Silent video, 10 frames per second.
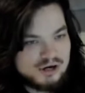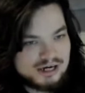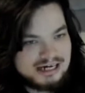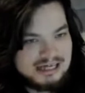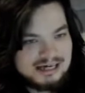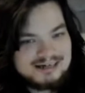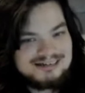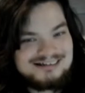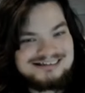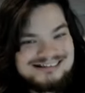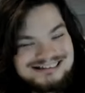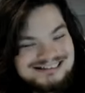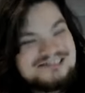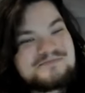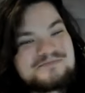on Kick,
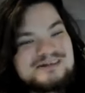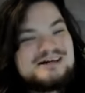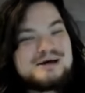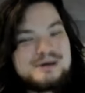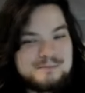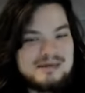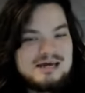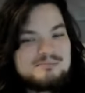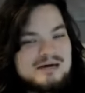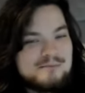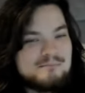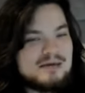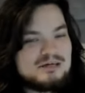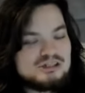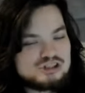
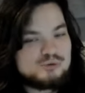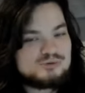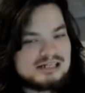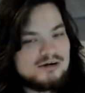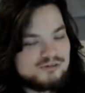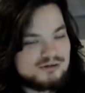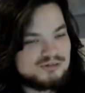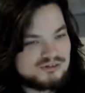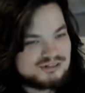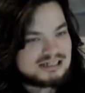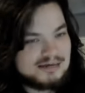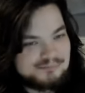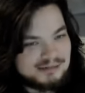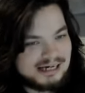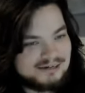maybe don't tell them your escape
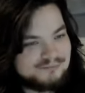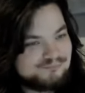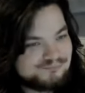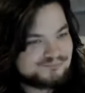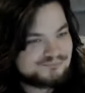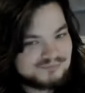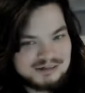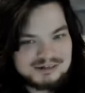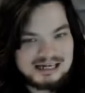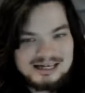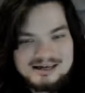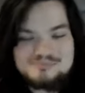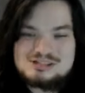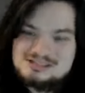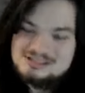plan. Okay?
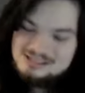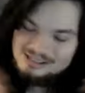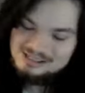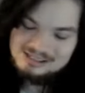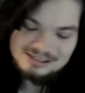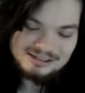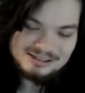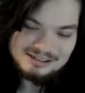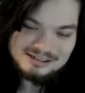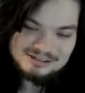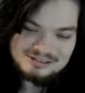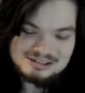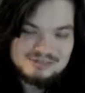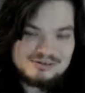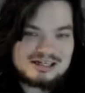I'm just
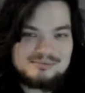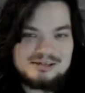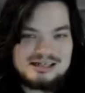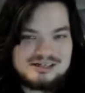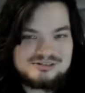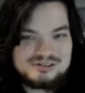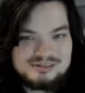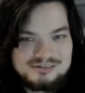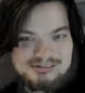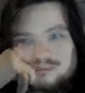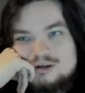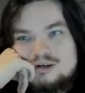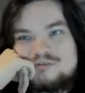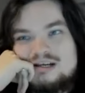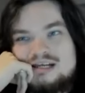a recommendation. I wonder
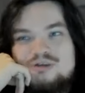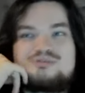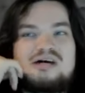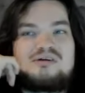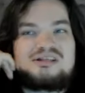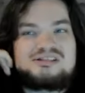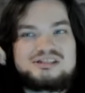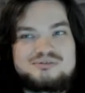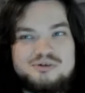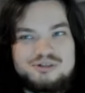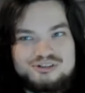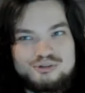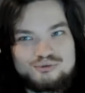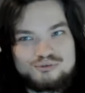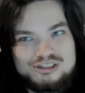if any news outlets like the Rolling
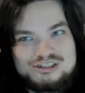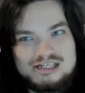Stone reached